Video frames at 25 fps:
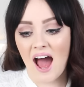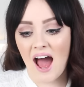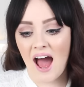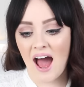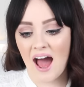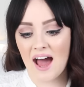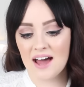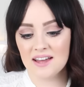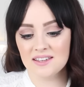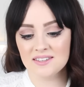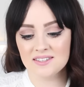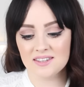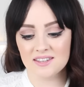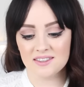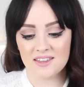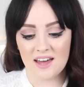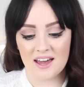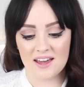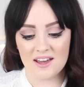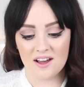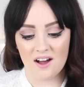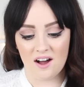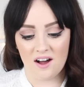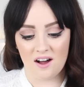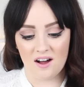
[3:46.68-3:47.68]
and
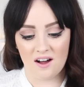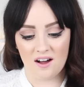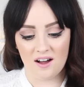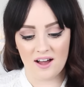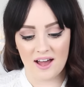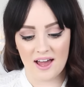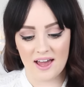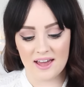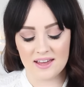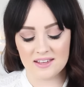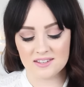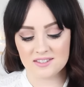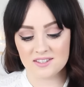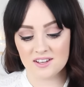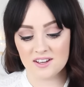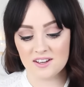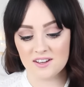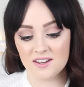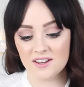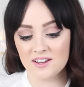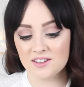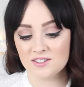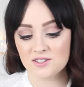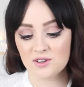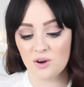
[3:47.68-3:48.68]
they are, it's
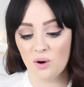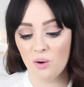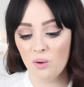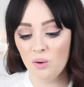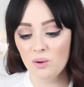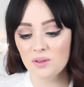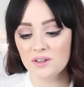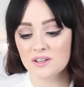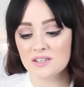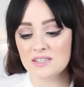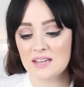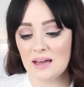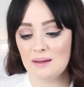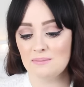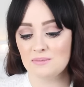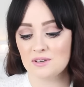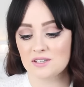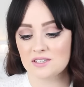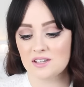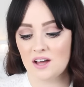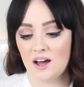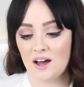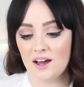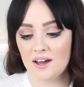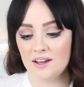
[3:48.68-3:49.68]
it's all the same
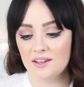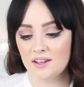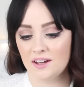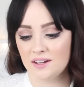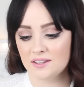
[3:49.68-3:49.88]
design.